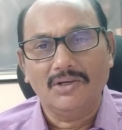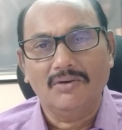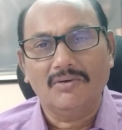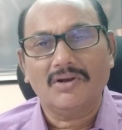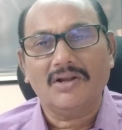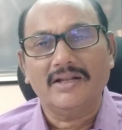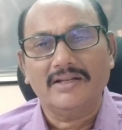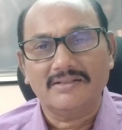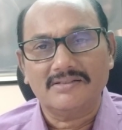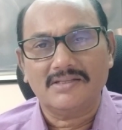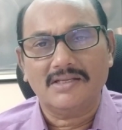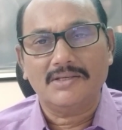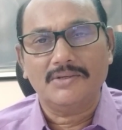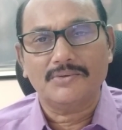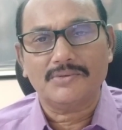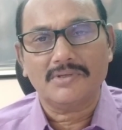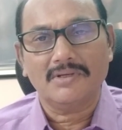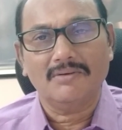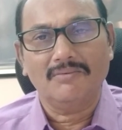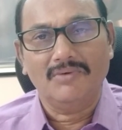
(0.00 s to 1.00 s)
over or
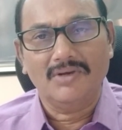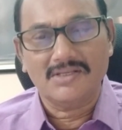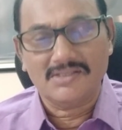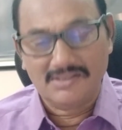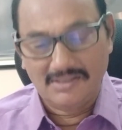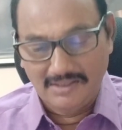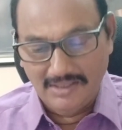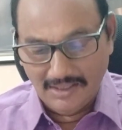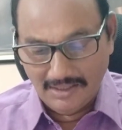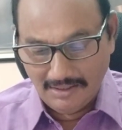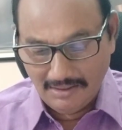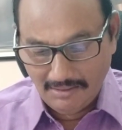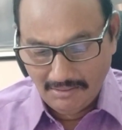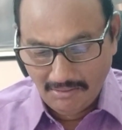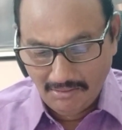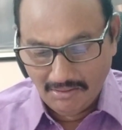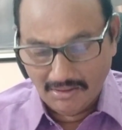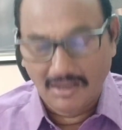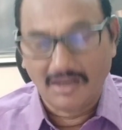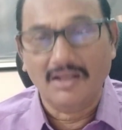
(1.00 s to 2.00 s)
execution was done
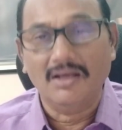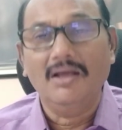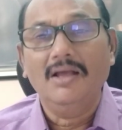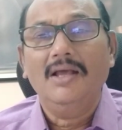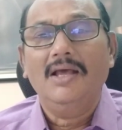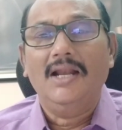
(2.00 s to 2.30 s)
on